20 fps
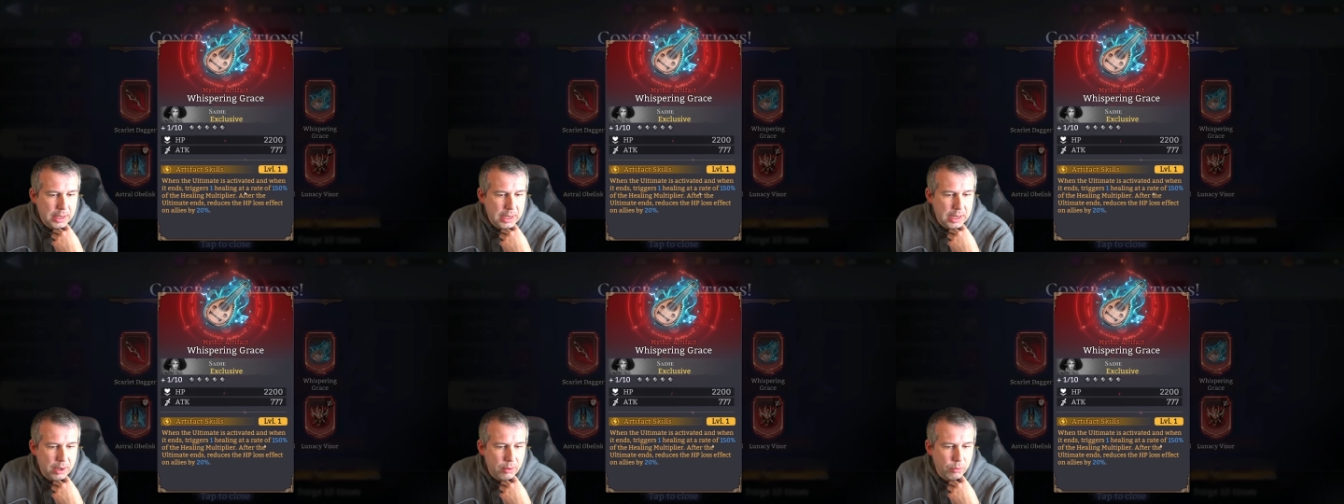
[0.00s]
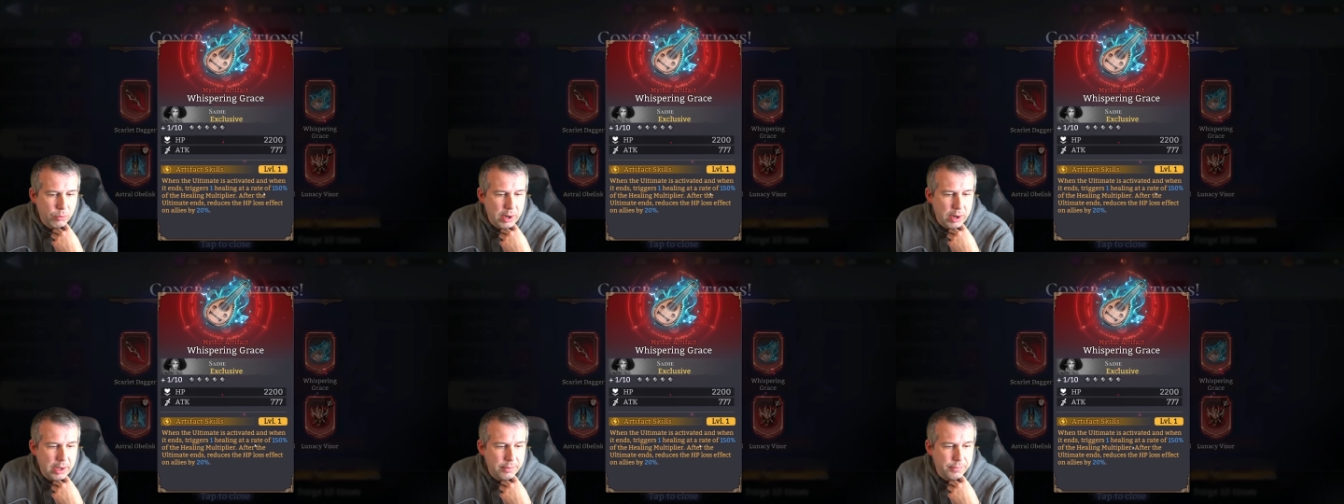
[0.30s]
at
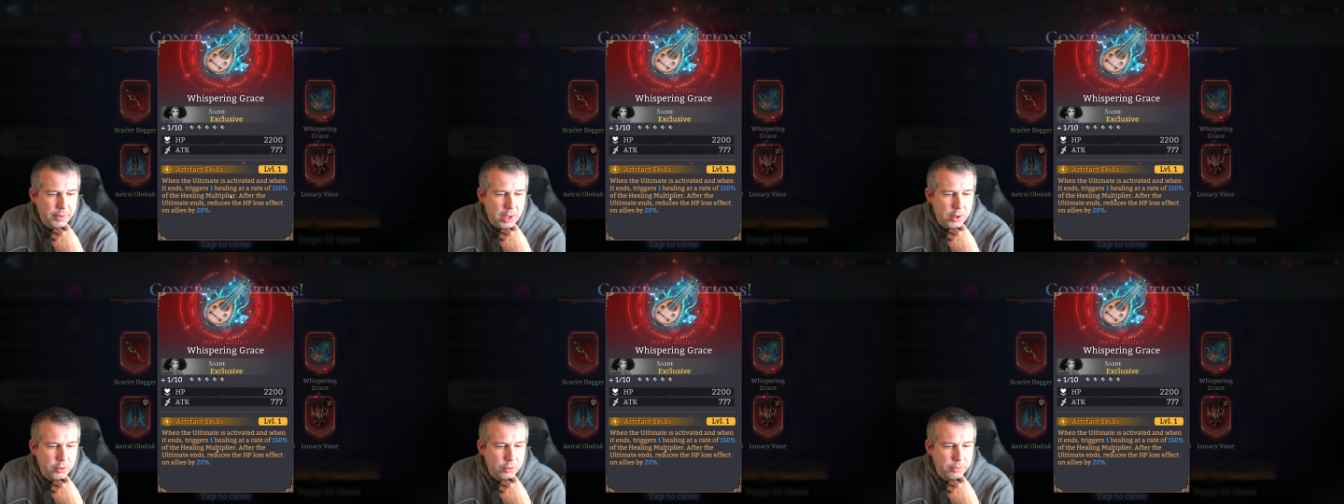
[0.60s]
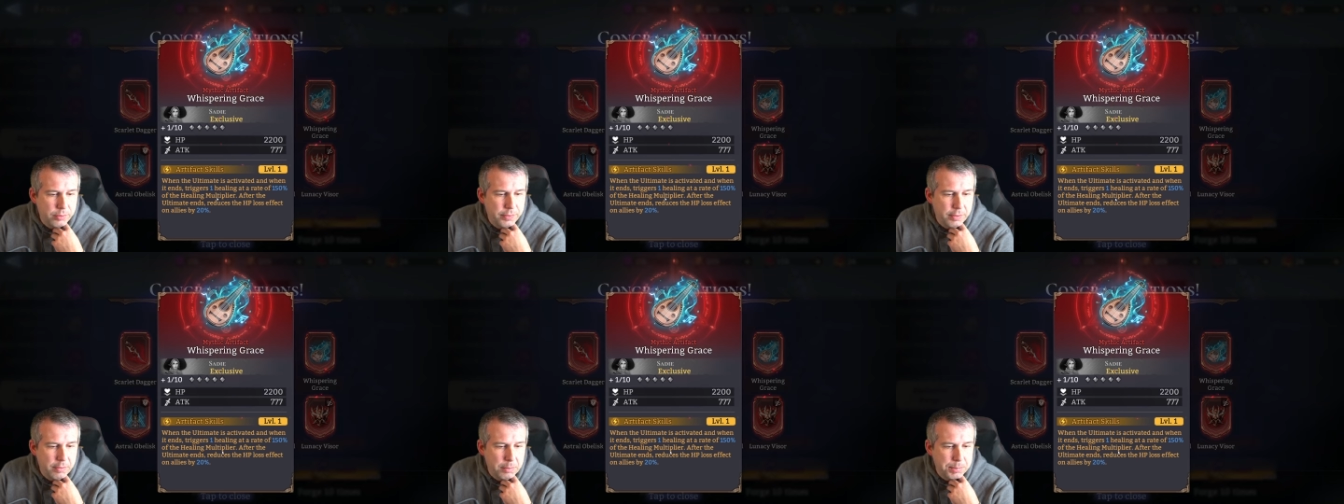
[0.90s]
a rate of
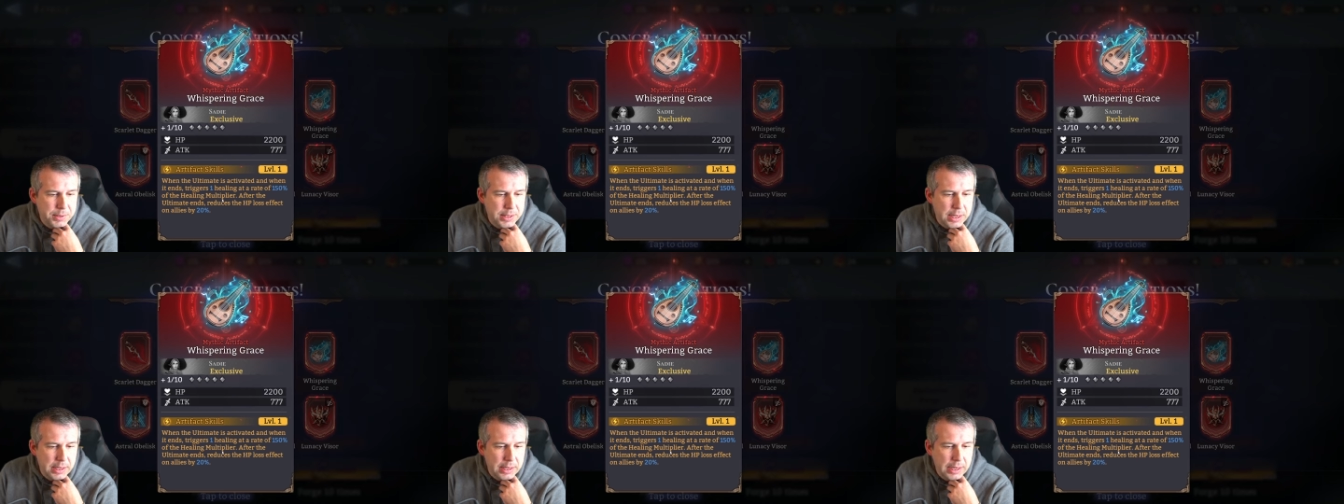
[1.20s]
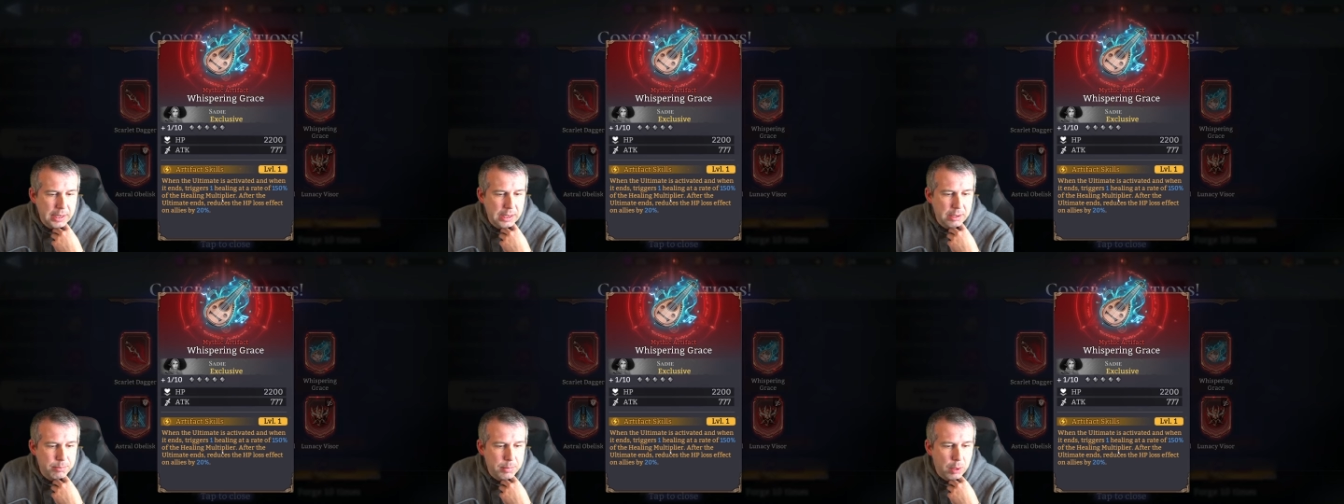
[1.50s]
150%
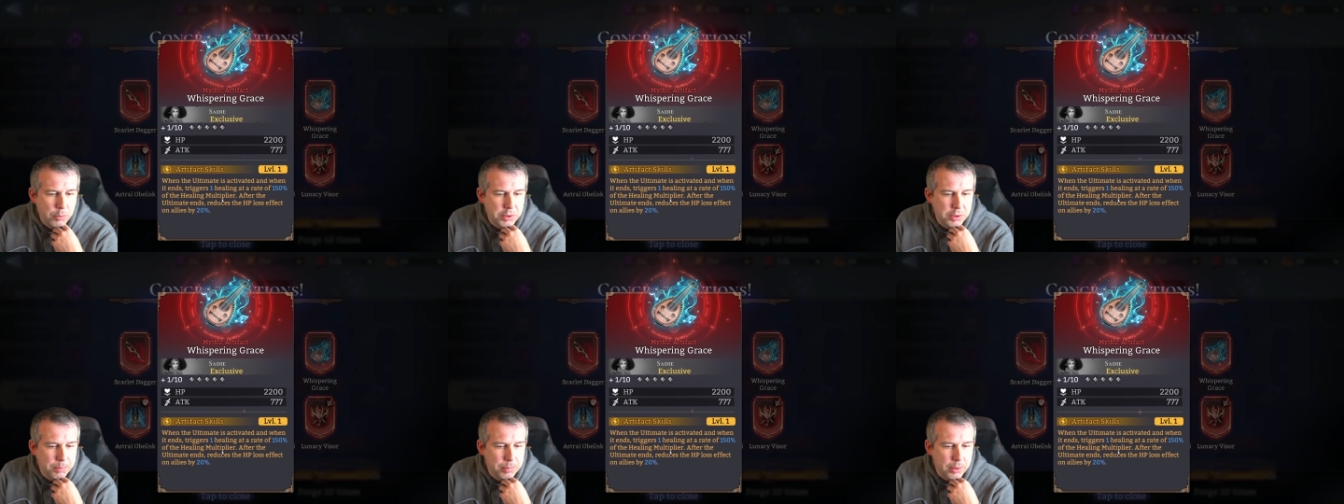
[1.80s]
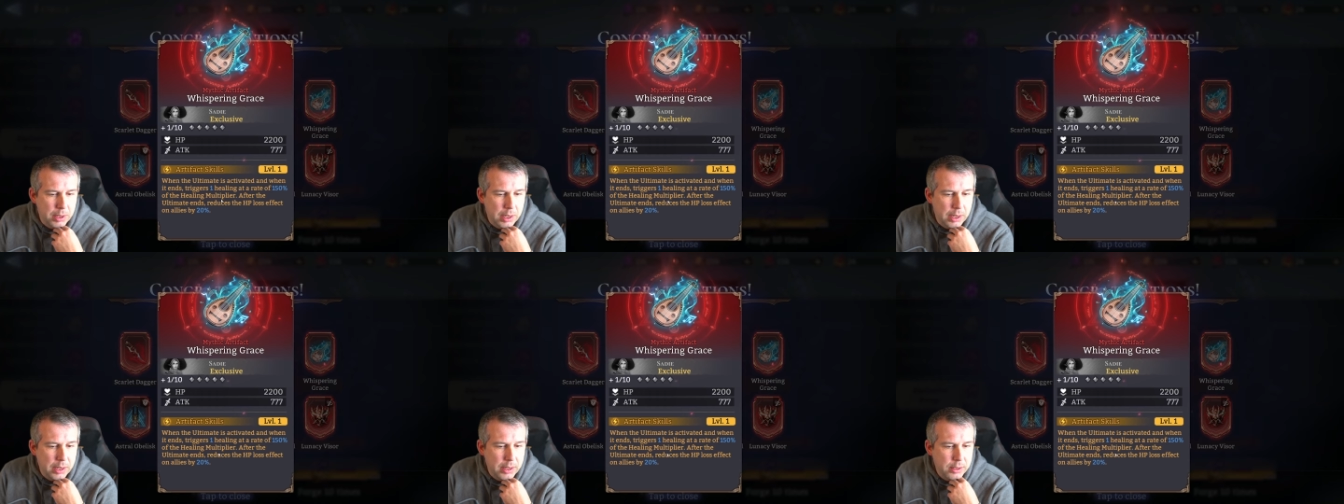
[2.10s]
healing
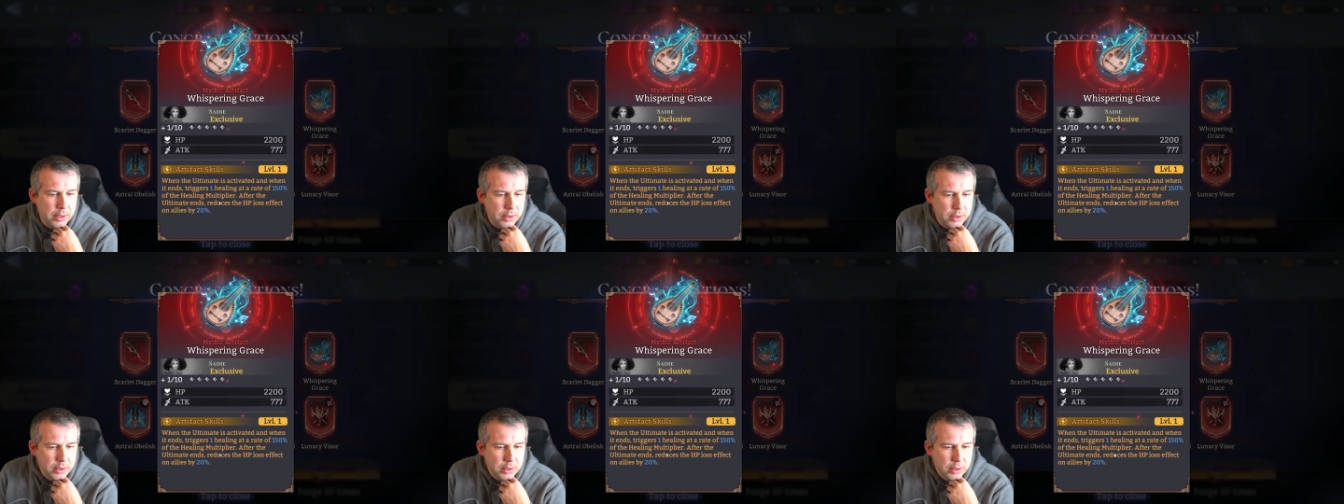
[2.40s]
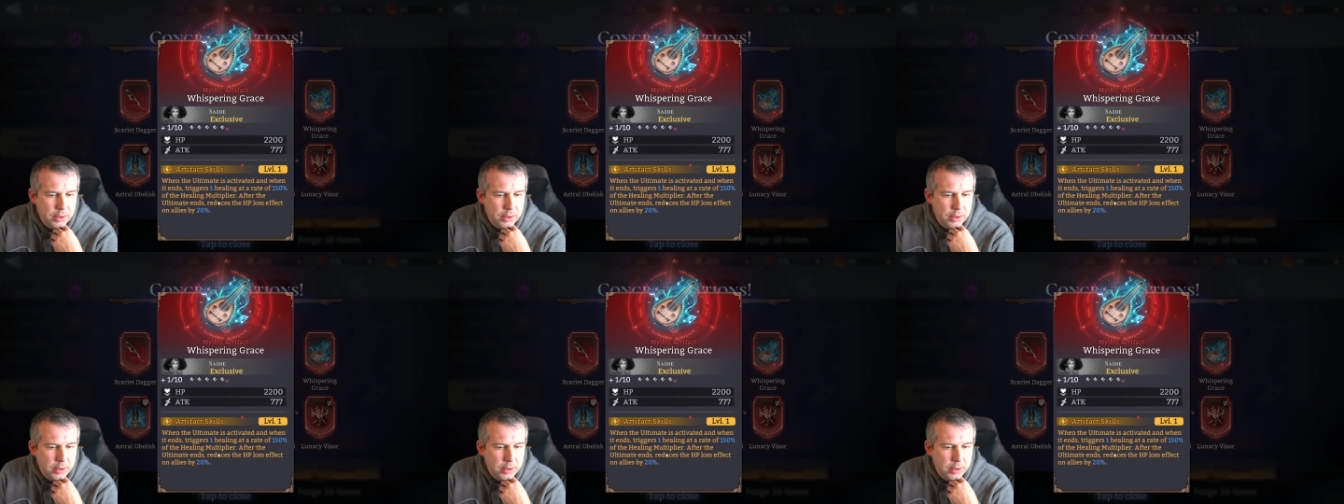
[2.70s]
multiplier.